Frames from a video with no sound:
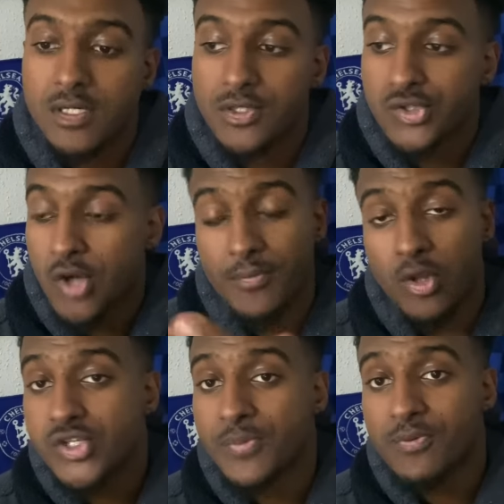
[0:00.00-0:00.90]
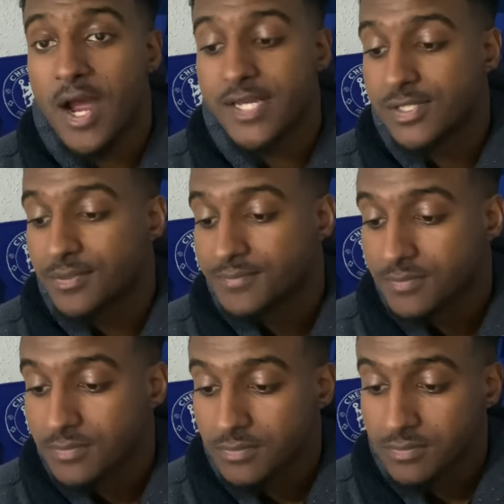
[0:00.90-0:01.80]
So I'm not surprised.
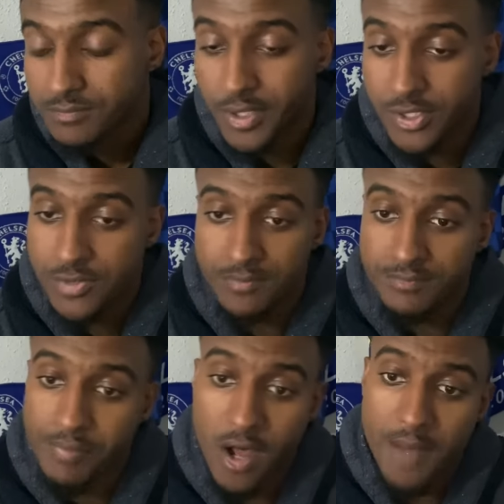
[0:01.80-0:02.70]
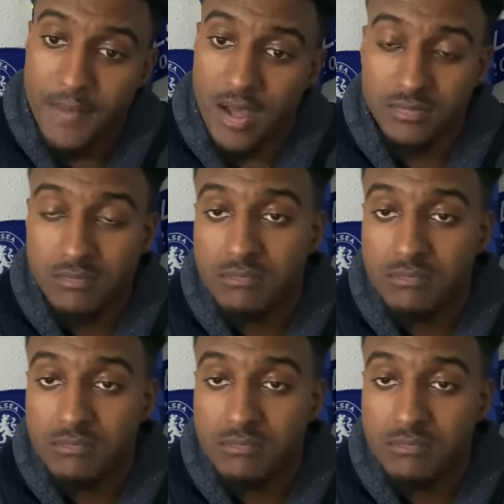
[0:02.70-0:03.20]
But Palmer,